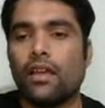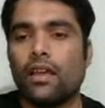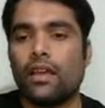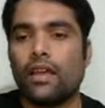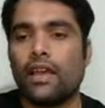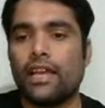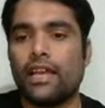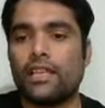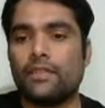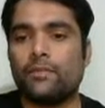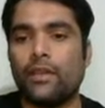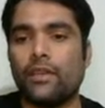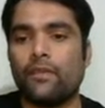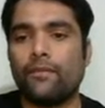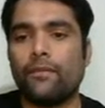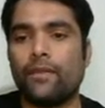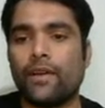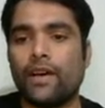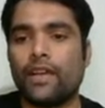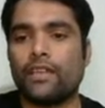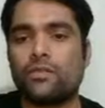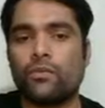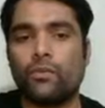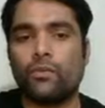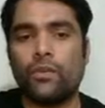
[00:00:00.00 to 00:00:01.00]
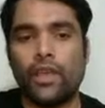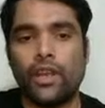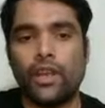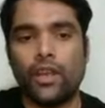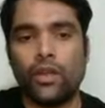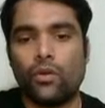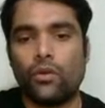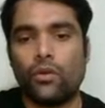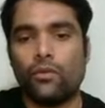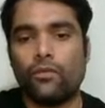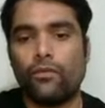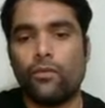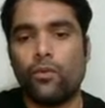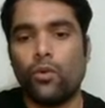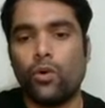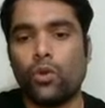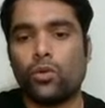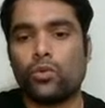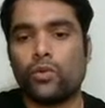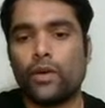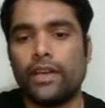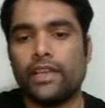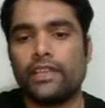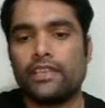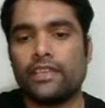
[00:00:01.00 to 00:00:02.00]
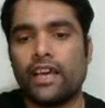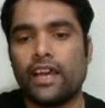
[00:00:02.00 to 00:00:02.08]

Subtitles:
Guys, be fast. Very good. Fourth one is